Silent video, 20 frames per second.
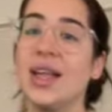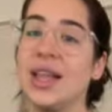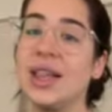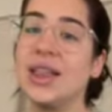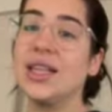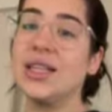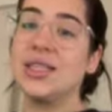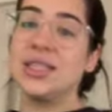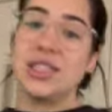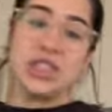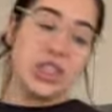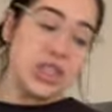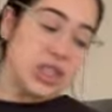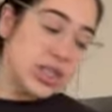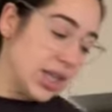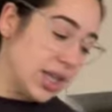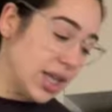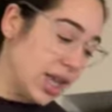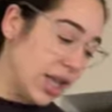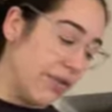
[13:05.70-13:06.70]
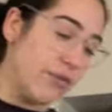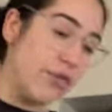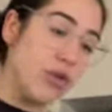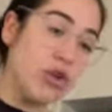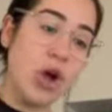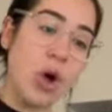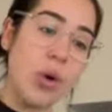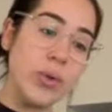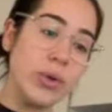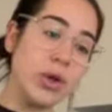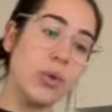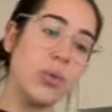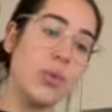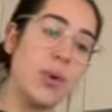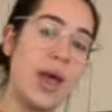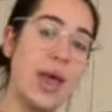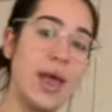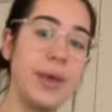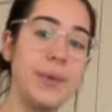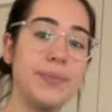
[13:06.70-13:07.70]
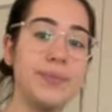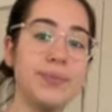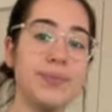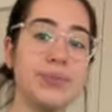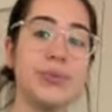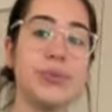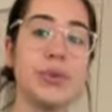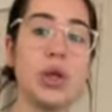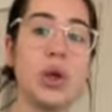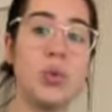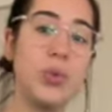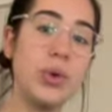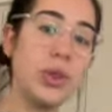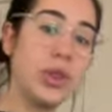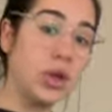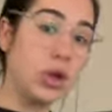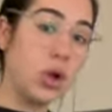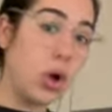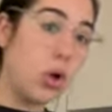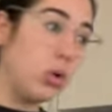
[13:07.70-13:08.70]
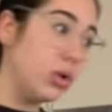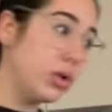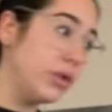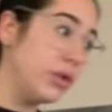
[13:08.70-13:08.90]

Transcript: This is just like if you're going away with a goal